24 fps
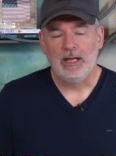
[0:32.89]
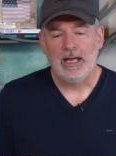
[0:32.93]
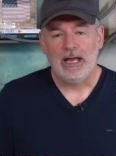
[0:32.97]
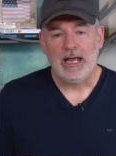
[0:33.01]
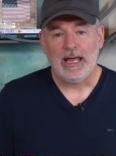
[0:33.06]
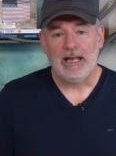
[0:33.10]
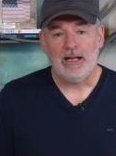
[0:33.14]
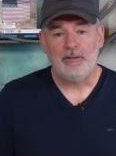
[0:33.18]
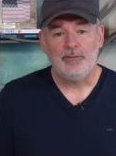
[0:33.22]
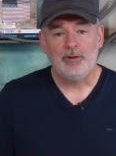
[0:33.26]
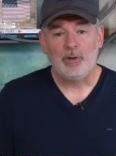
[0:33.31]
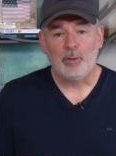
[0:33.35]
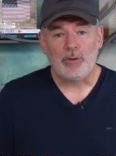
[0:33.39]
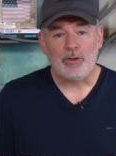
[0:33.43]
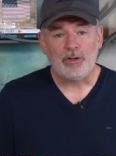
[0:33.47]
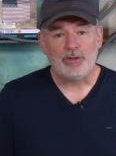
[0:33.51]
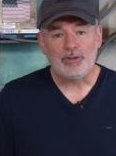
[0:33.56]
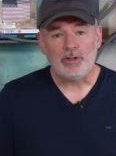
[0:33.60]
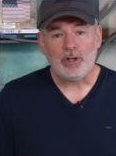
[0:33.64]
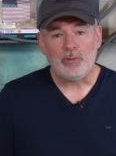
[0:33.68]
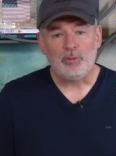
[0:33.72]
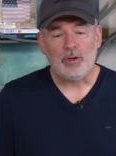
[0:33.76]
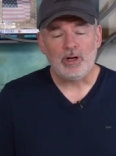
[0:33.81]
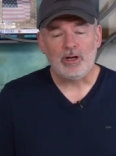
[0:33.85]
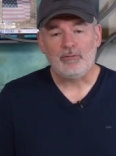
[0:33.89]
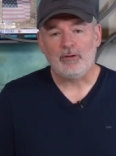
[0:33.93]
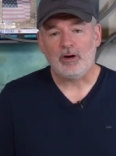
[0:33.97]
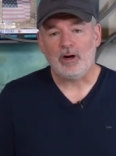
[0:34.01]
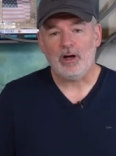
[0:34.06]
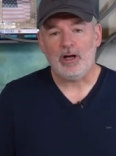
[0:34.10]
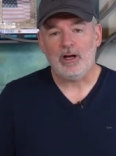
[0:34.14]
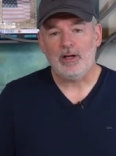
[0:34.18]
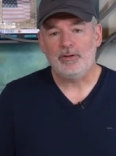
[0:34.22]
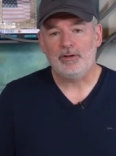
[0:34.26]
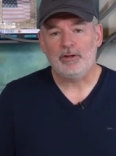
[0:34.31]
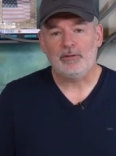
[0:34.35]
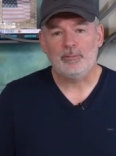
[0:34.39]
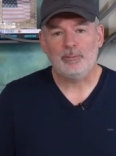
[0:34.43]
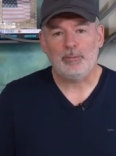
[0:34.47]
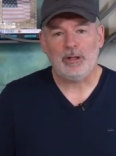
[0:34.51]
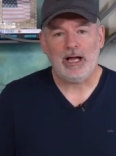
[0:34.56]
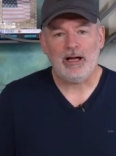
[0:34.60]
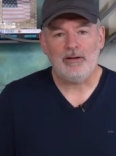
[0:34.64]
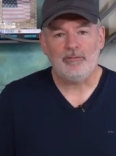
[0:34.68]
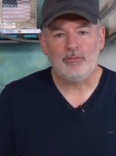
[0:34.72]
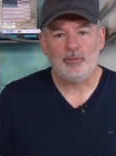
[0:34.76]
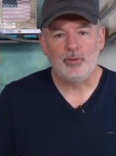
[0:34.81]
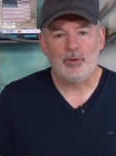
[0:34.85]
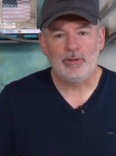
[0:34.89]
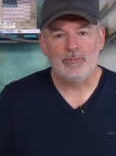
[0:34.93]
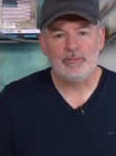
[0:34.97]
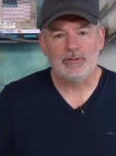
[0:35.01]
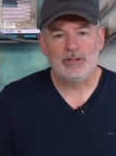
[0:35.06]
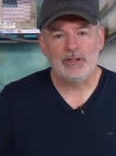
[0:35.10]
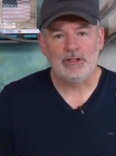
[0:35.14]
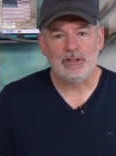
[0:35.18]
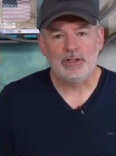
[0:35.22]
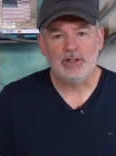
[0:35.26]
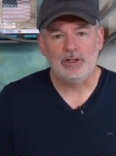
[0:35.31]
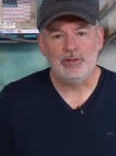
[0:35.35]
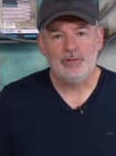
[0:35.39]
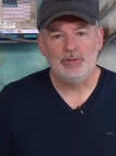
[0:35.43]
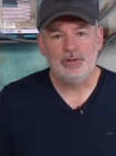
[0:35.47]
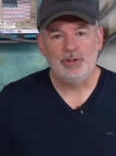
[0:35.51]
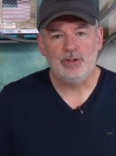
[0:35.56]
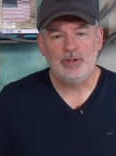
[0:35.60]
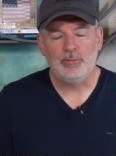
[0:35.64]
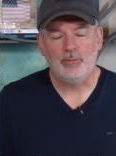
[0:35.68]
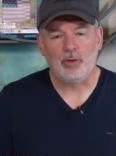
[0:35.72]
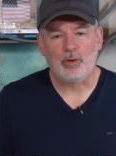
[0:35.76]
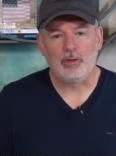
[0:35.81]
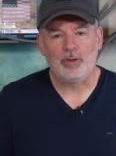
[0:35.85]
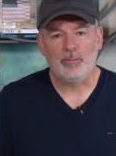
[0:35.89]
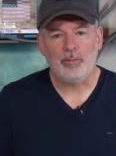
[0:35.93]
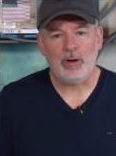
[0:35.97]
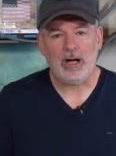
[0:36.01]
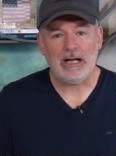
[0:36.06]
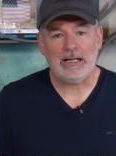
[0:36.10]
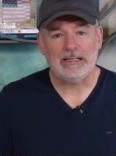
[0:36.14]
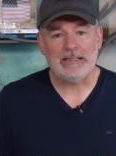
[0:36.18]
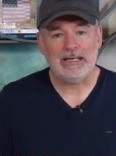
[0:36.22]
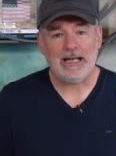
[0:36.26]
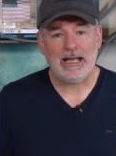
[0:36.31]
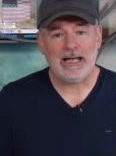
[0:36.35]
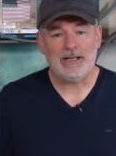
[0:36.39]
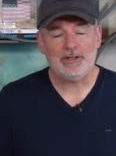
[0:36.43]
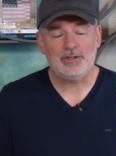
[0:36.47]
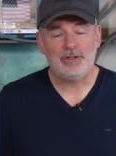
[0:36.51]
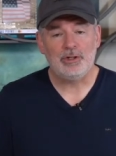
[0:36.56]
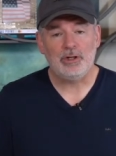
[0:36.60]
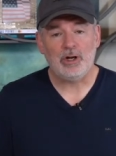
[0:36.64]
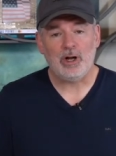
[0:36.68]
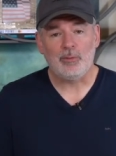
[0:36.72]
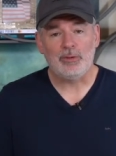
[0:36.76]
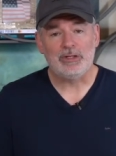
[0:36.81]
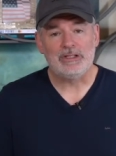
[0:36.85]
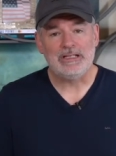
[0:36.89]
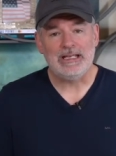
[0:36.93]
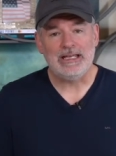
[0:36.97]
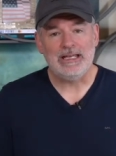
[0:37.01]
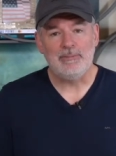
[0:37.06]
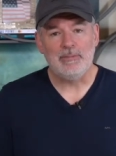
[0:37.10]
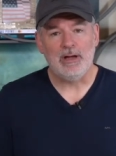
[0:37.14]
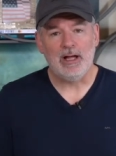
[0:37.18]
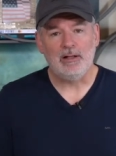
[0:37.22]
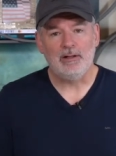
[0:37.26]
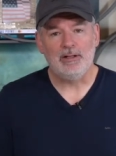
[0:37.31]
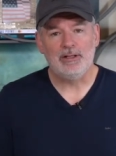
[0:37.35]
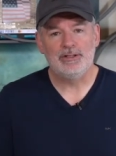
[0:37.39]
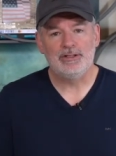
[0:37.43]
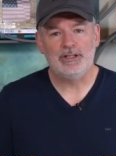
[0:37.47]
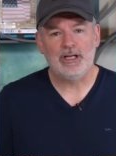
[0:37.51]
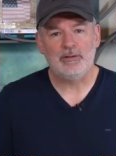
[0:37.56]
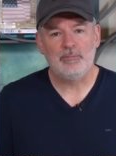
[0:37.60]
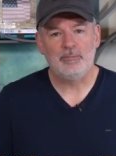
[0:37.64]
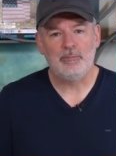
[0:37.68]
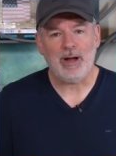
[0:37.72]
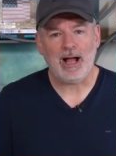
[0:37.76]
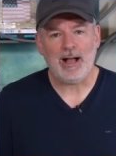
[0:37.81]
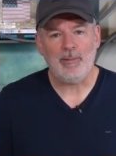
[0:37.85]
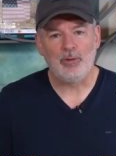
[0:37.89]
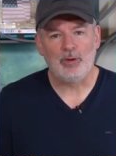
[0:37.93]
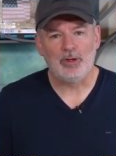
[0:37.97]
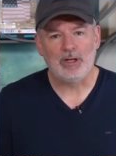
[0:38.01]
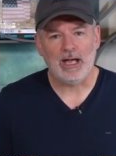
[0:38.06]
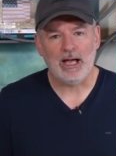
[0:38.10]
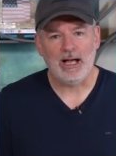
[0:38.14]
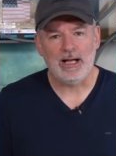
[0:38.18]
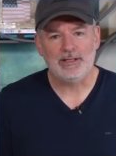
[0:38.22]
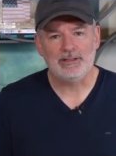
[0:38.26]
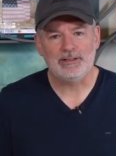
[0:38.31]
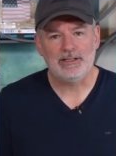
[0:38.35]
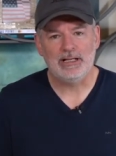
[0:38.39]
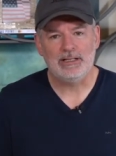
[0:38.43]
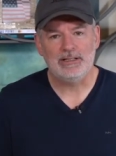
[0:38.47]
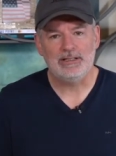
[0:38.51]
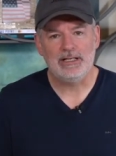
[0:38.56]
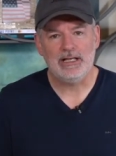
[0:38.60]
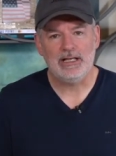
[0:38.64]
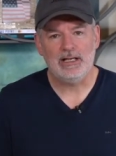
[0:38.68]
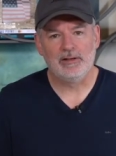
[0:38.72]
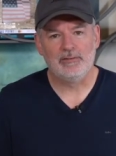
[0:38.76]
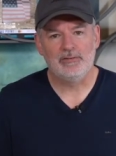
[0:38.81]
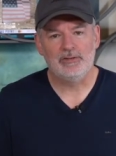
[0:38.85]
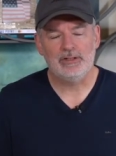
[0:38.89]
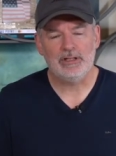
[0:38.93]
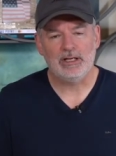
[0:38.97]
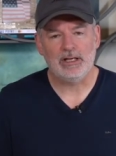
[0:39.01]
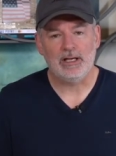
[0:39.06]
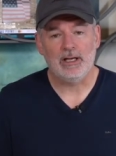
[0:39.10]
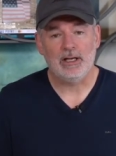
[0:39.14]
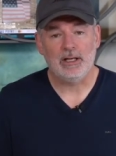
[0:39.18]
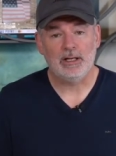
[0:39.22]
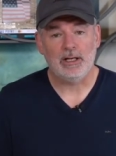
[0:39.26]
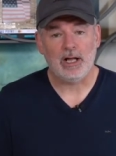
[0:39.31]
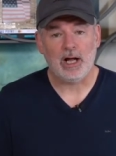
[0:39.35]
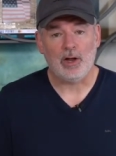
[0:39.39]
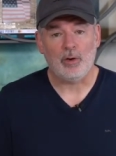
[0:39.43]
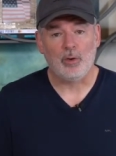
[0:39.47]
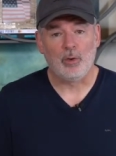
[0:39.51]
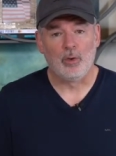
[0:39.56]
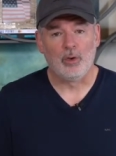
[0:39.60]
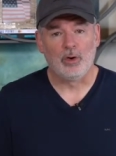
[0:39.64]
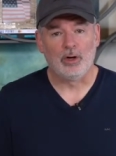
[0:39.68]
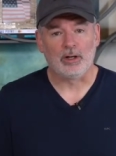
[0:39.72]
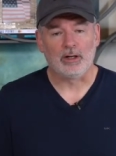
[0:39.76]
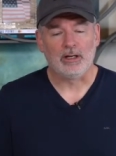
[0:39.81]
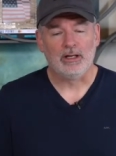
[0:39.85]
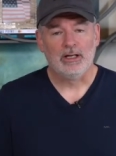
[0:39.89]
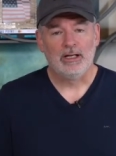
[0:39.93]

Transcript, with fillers: And if you're with us on one of our other platforms, the YouTube or the podcast, you can always email us at Biblecast at tfc.org.